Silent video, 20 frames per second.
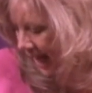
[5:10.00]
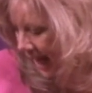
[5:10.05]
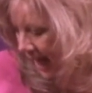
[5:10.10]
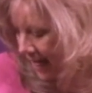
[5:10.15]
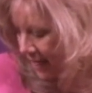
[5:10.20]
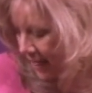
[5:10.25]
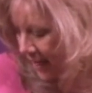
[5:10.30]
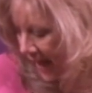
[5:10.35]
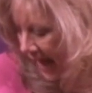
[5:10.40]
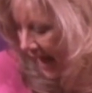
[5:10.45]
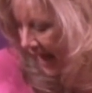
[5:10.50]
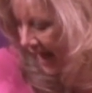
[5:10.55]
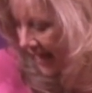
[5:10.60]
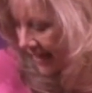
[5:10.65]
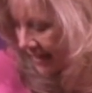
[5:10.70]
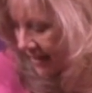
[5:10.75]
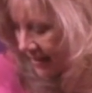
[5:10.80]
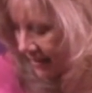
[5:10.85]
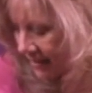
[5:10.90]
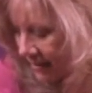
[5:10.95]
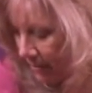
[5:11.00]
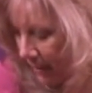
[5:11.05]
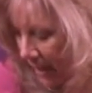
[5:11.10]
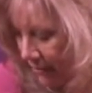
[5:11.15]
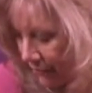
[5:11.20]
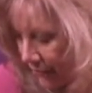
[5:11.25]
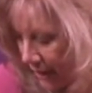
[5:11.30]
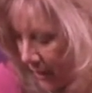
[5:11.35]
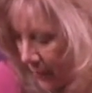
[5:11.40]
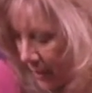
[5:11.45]
that my
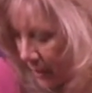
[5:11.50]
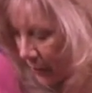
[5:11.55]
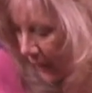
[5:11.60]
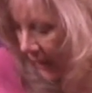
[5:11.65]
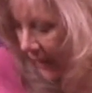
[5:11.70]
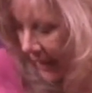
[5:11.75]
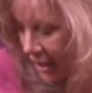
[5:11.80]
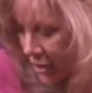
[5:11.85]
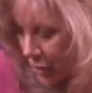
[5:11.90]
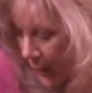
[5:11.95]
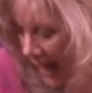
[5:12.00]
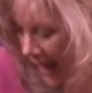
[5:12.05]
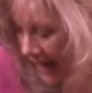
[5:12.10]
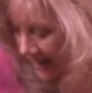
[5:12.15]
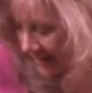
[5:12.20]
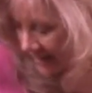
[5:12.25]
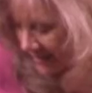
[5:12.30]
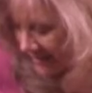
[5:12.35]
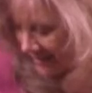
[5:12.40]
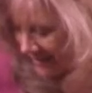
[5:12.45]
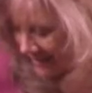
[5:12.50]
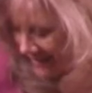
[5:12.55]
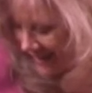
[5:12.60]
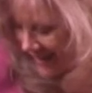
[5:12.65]
friend was wearing a dress.